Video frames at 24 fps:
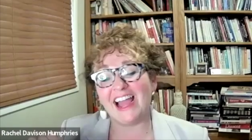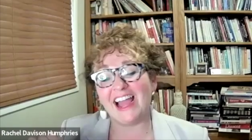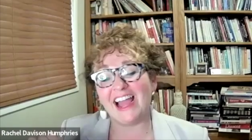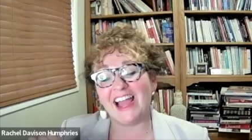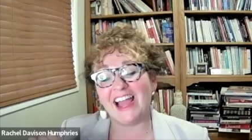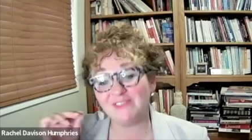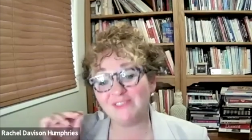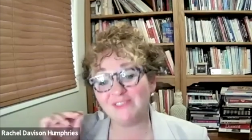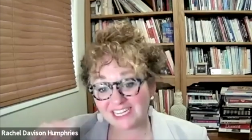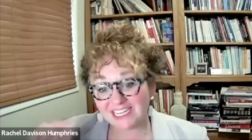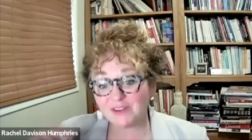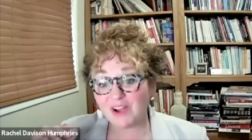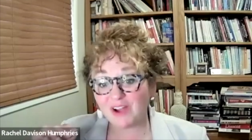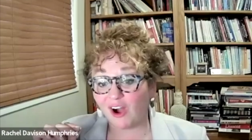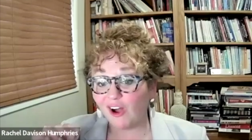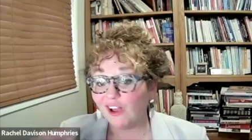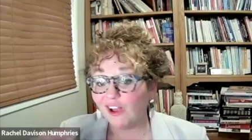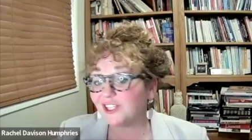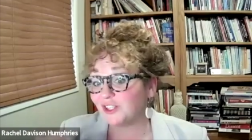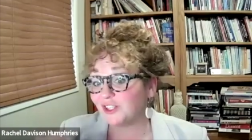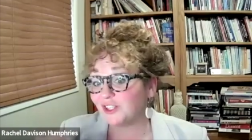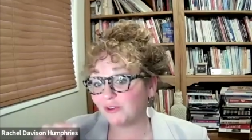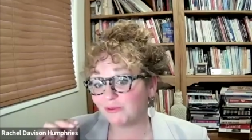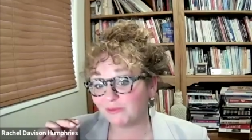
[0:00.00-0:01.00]
did
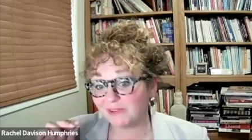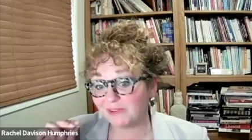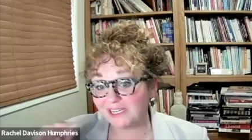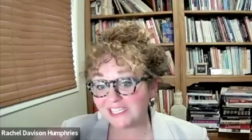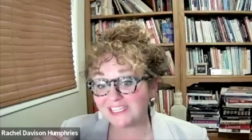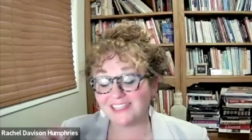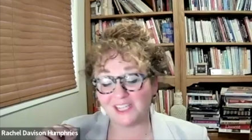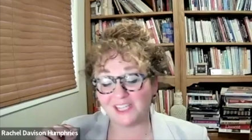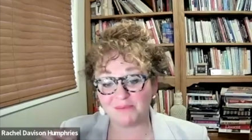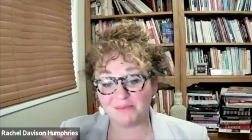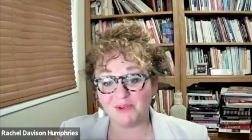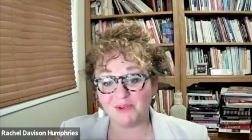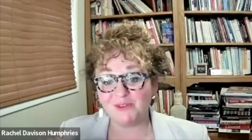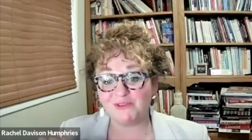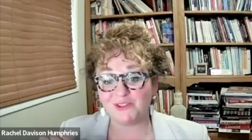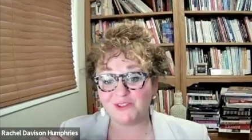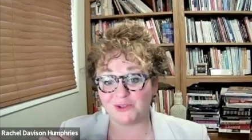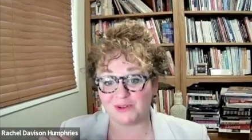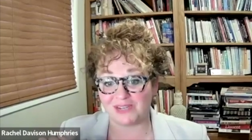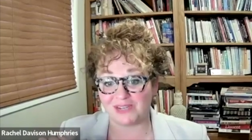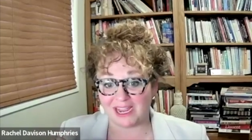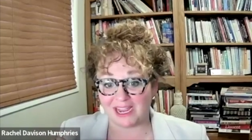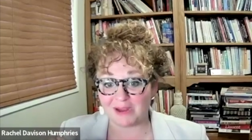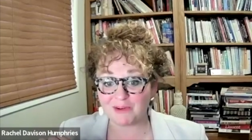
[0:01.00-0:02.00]
also recently move to
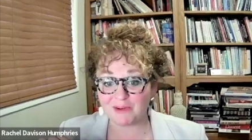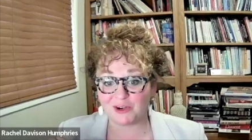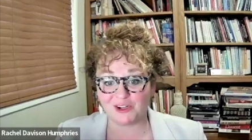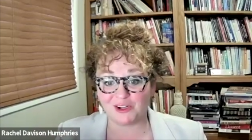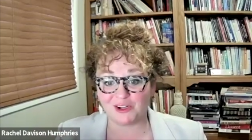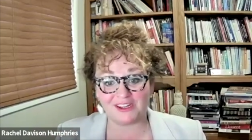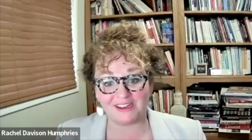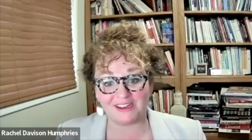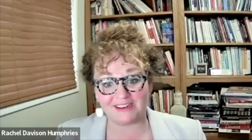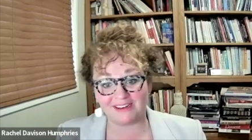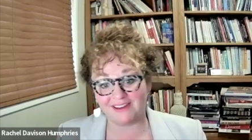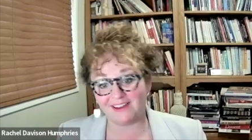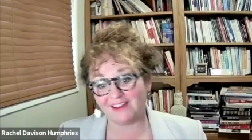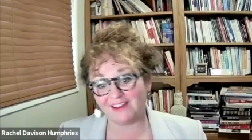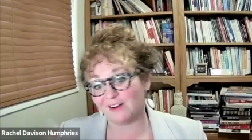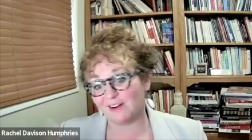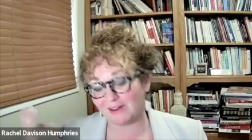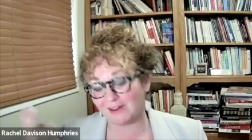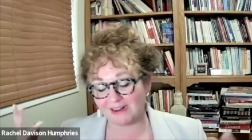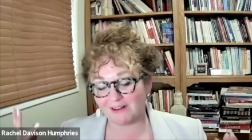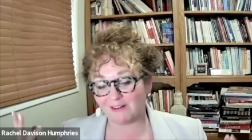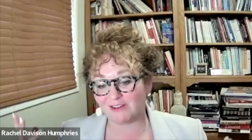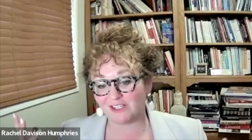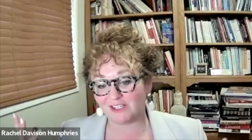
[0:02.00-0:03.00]
a neighborhood here in
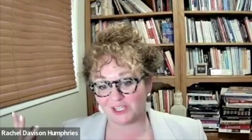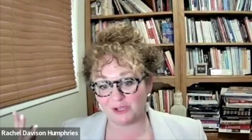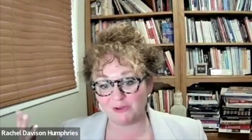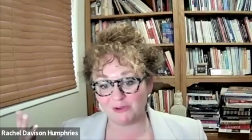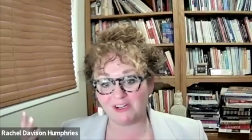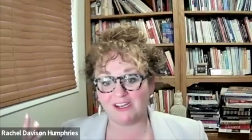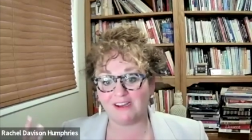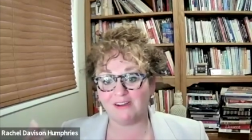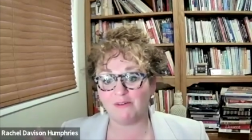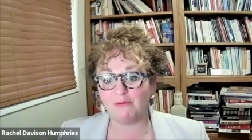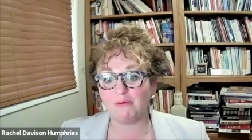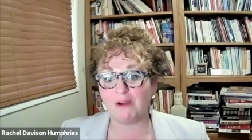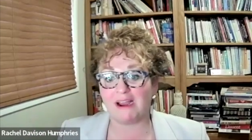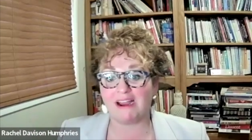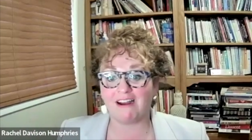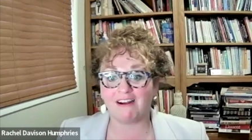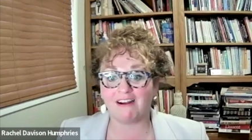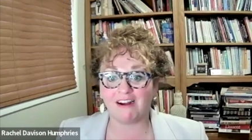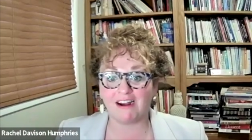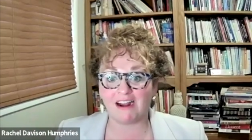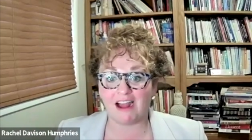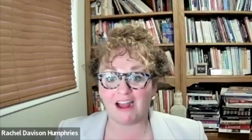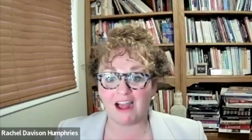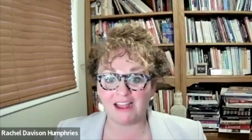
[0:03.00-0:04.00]
Arizona
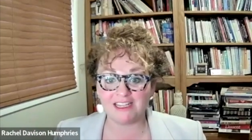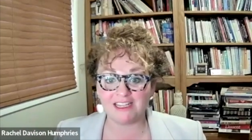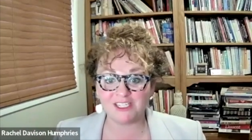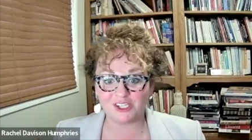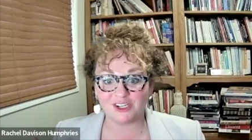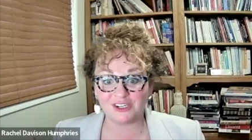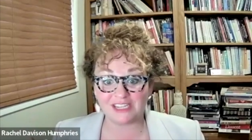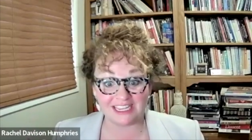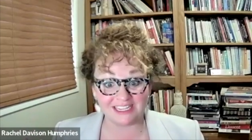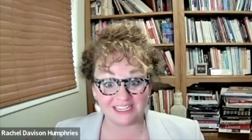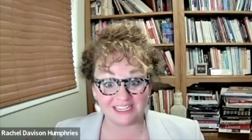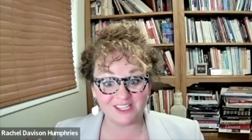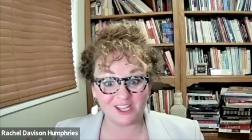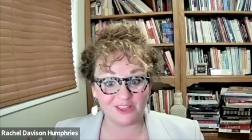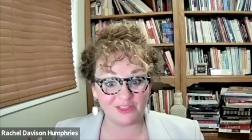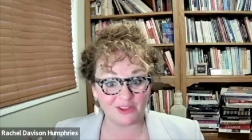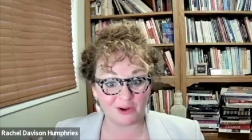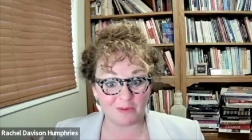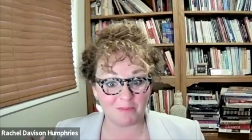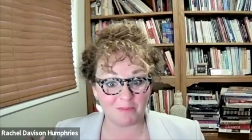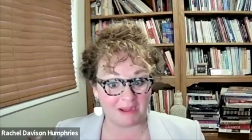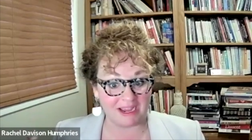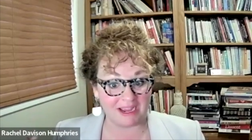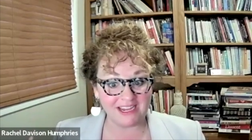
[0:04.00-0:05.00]
where I saw kids on their
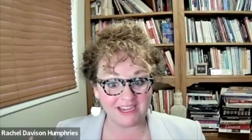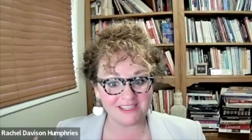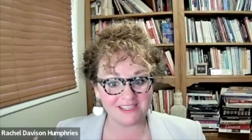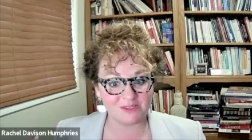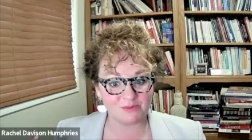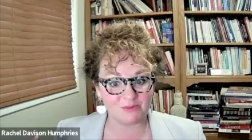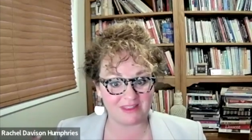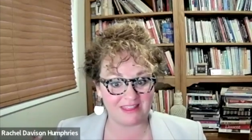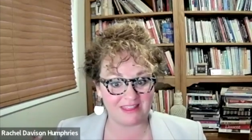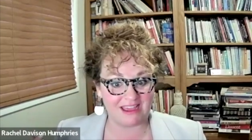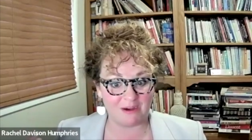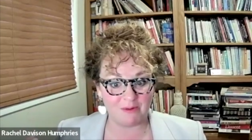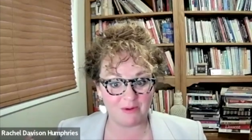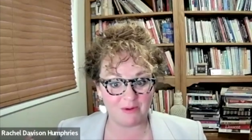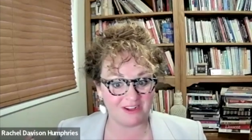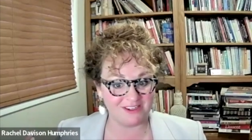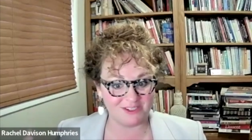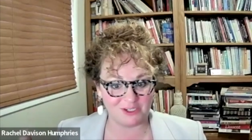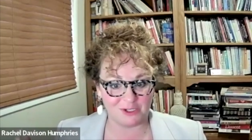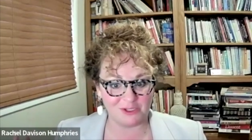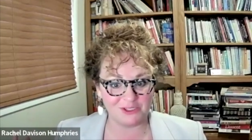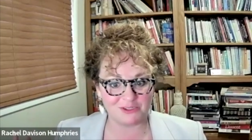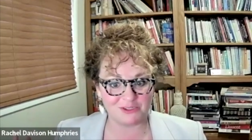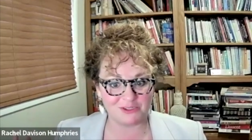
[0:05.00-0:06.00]
bikes without
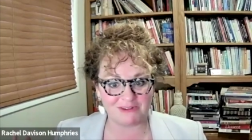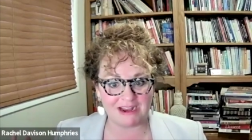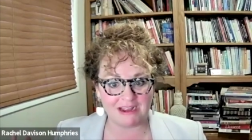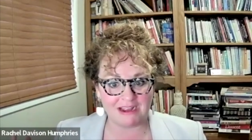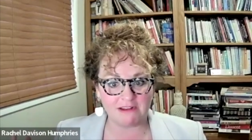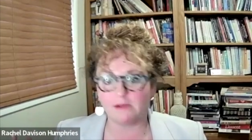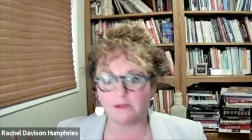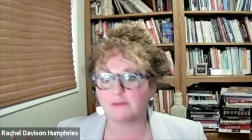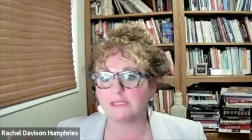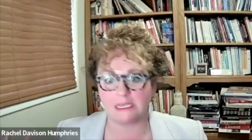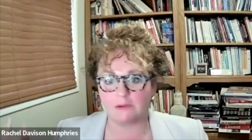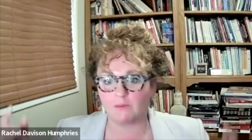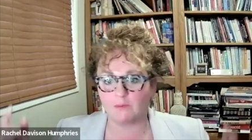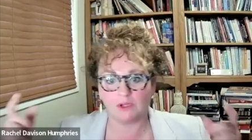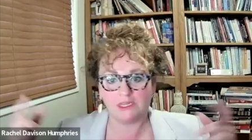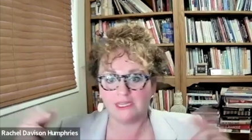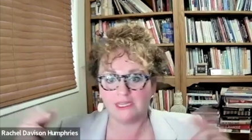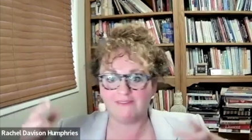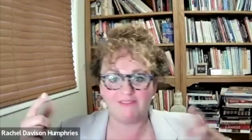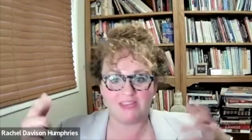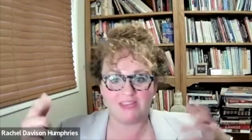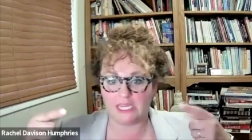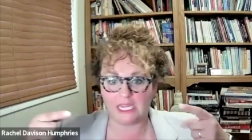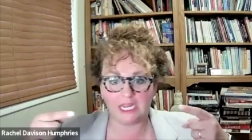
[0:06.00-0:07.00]
adults around. I was like, we're
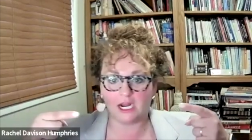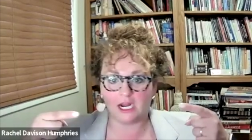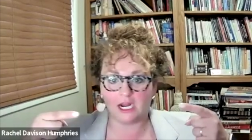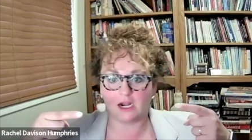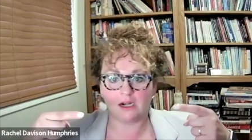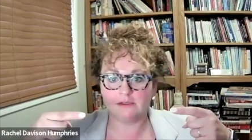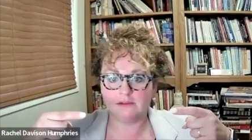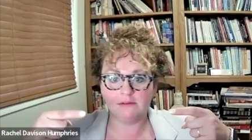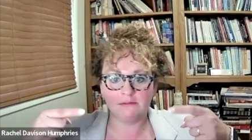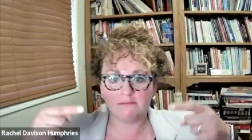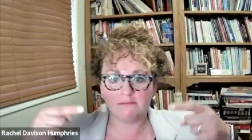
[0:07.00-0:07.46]
living here.